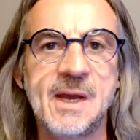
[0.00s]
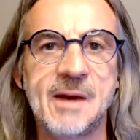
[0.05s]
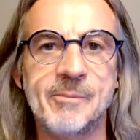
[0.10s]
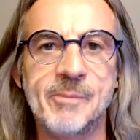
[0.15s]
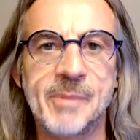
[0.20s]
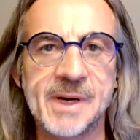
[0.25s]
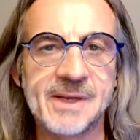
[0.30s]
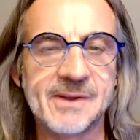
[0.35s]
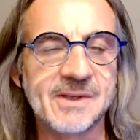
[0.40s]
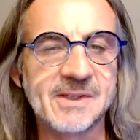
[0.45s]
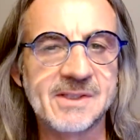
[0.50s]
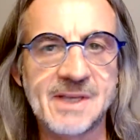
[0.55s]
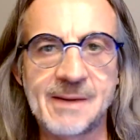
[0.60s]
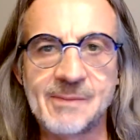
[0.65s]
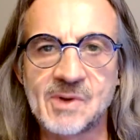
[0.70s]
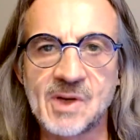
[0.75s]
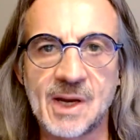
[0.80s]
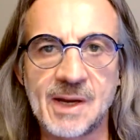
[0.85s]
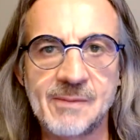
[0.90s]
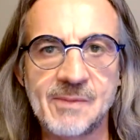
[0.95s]
But at the same
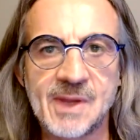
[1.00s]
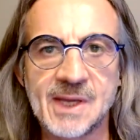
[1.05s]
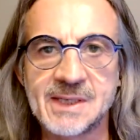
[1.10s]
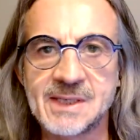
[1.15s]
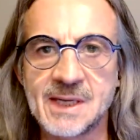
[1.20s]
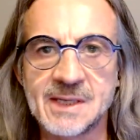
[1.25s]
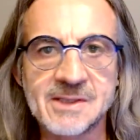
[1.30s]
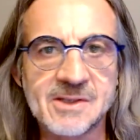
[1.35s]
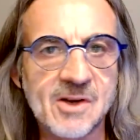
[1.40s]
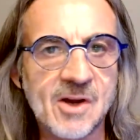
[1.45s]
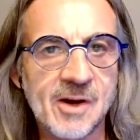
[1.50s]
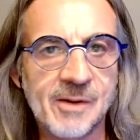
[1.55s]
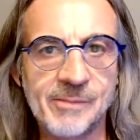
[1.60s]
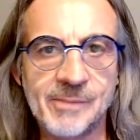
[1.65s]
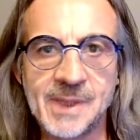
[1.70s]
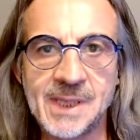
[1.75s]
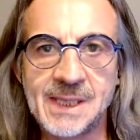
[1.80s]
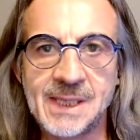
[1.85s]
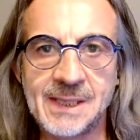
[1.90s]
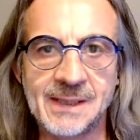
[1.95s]
time, that does not
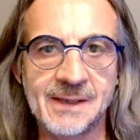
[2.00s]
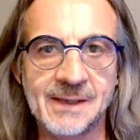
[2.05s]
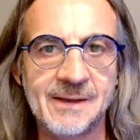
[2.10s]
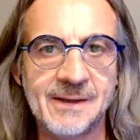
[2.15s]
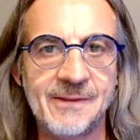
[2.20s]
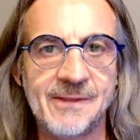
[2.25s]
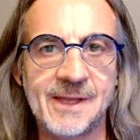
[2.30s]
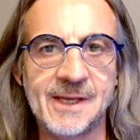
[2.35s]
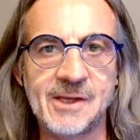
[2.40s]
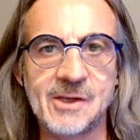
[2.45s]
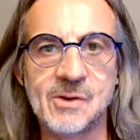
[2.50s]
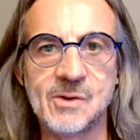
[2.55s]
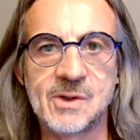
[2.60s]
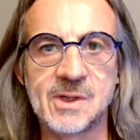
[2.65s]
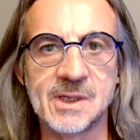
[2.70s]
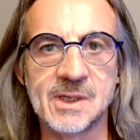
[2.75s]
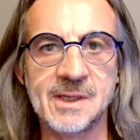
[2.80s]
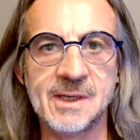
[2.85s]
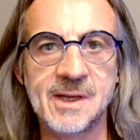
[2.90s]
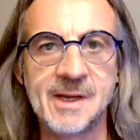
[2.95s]
mean that you
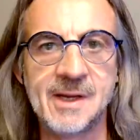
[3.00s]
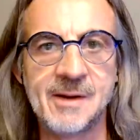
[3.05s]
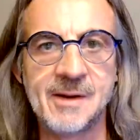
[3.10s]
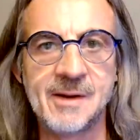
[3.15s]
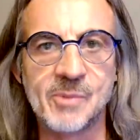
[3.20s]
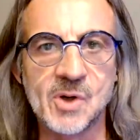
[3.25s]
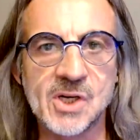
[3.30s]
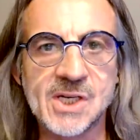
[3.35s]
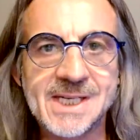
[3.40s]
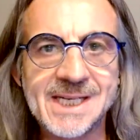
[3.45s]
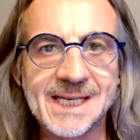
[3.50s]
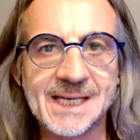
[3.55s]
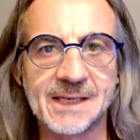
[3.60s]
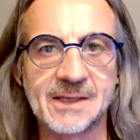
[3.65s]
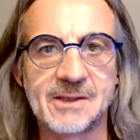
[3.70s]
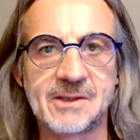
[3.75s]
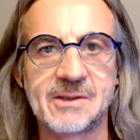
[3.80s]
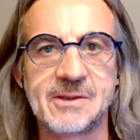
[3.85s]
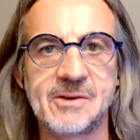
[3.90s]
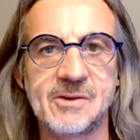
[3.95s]
can
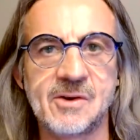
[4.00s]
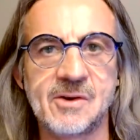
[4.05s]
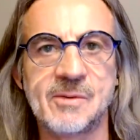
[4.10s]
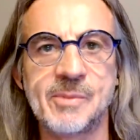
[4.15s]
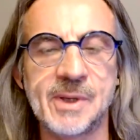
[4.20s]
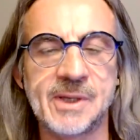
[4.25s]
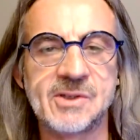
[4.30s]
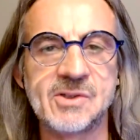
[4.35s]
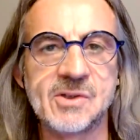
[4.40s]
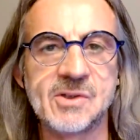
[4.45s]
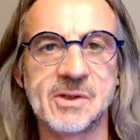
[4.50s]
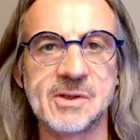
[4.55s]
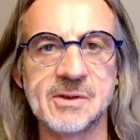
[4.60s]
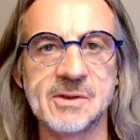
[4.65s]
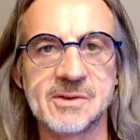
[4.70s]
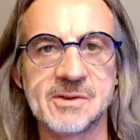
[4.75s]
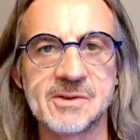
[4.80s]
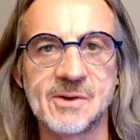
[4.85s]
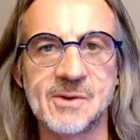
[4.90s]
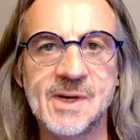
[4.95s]
predict your blood
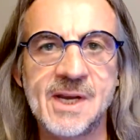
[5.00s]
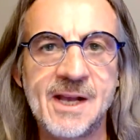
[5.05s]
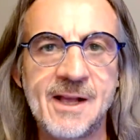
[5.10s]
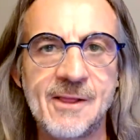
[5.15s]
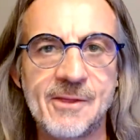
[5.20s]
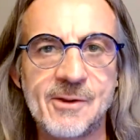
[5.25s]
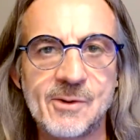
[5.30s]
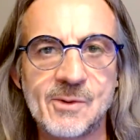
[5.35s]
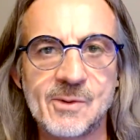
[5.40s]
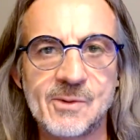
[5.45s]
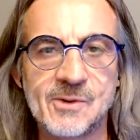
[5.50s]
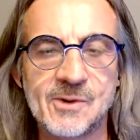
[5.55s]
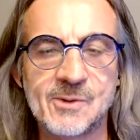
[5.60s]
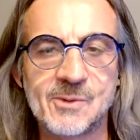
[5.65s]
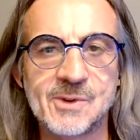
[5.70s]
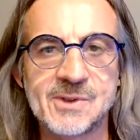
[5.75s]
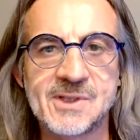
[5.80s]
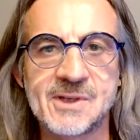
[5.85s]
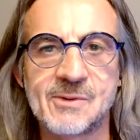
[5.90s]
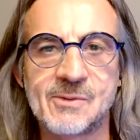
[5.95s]
sugars. So there, there
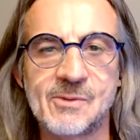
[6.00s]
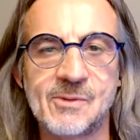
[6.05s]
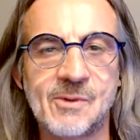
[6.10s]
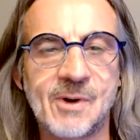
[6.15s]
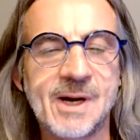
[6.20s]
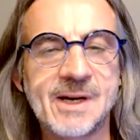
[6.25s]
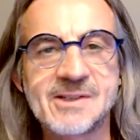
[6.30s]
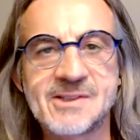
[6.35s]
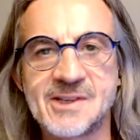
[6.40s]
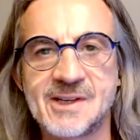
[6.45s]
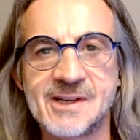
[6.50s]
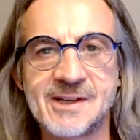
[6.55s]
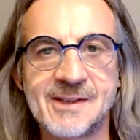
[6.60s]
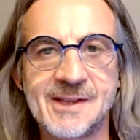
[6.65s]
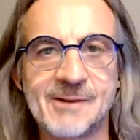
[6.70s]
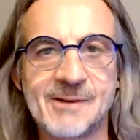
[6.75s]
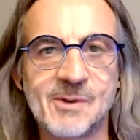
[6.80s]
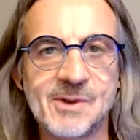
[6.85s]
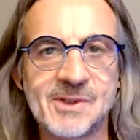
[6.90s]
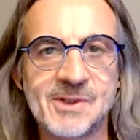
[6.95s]
was a rock song
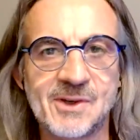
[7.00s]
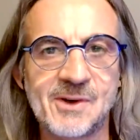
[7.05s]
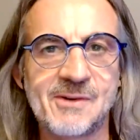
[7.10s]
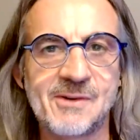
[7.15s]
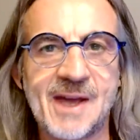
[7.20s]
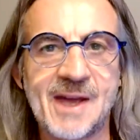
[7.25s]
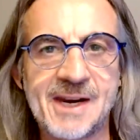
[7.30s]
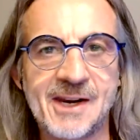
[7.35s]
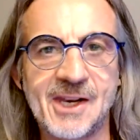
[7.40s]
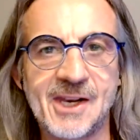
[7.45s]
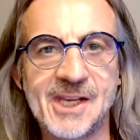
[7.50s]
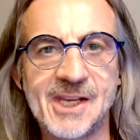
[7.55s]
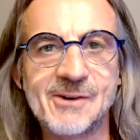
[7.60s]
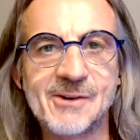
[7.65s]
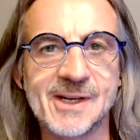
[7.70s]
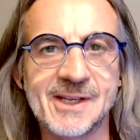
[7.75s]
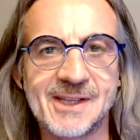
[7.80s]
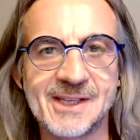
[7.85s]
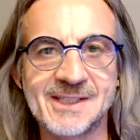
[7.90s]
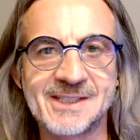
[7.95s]
that was sort of had a
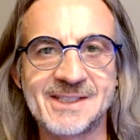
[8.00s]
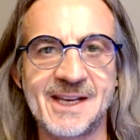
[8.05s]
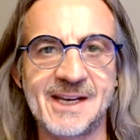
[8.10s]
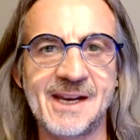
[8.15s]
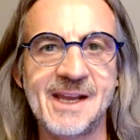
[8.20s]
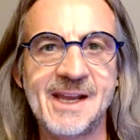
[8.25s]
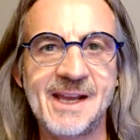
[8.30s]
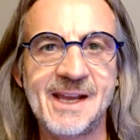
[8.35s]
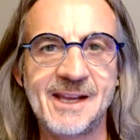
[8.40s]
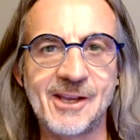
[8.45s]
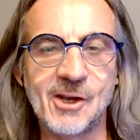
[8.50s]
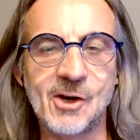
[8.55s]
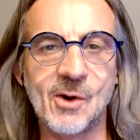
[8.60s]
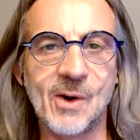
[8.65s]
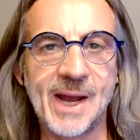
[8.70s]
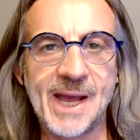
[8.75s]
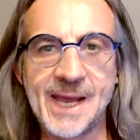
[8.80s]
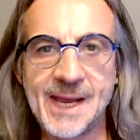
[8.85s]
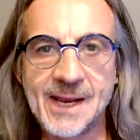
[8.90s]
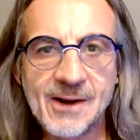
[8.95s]
lyric that said, you know,
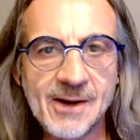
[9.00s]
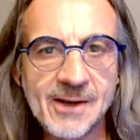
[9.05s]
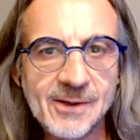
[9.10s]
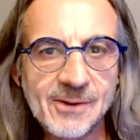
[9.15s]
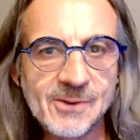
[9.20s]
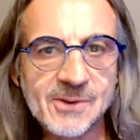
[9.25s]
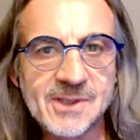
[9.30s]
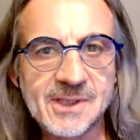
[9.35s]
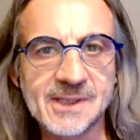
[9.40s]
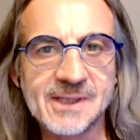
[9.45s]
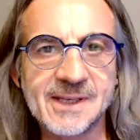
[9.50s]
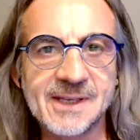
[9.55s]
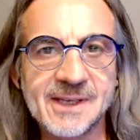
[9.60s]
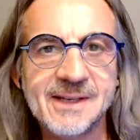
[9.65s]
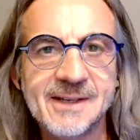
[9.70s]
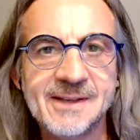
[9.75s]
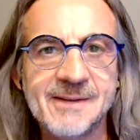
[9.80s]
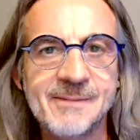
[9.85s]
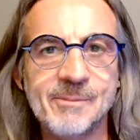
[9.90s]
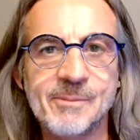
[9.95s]
hang on loosely,
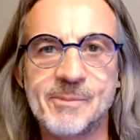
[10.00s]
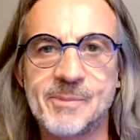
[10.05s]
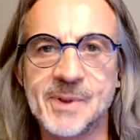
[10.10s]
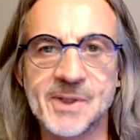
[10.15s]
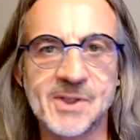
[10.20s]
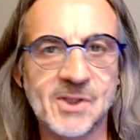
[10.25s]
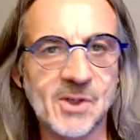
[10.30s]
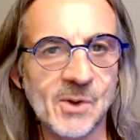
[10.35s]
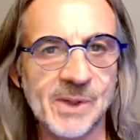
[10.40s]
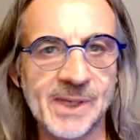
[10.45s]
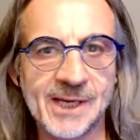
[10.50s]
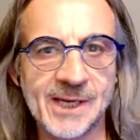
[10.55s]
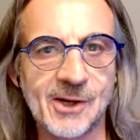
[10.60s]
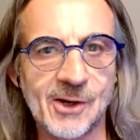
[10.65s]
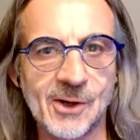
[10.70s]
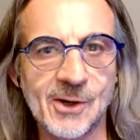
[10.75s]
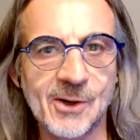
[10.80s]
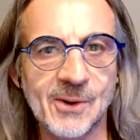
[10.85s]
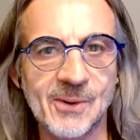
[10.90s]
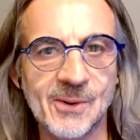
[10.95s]
but don't let
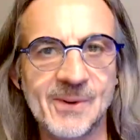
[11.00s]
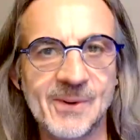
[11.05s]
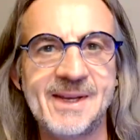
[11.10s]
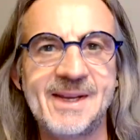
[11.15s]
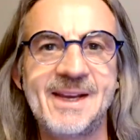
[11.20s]
go.